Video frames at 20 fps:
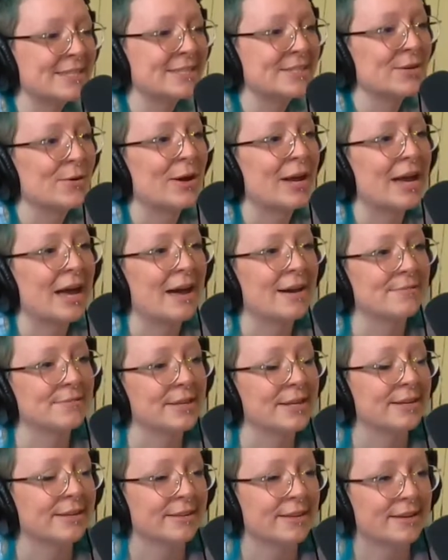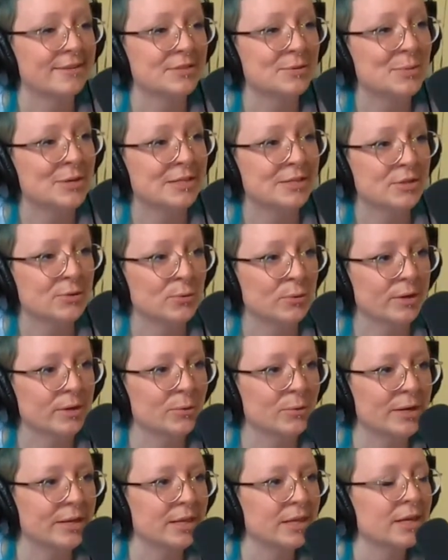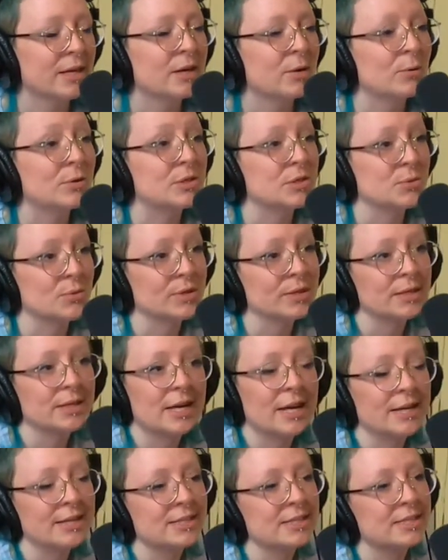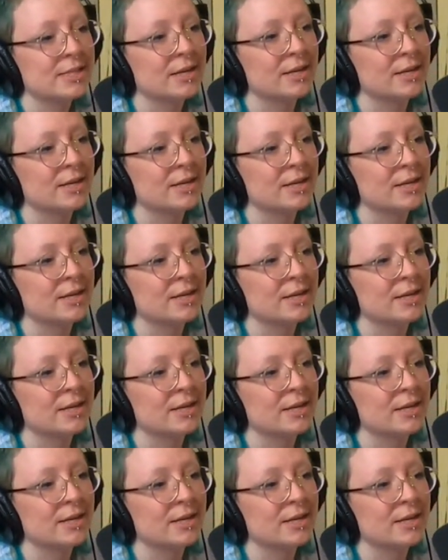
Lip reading: So I have like a lot of space to work with, which is really nice.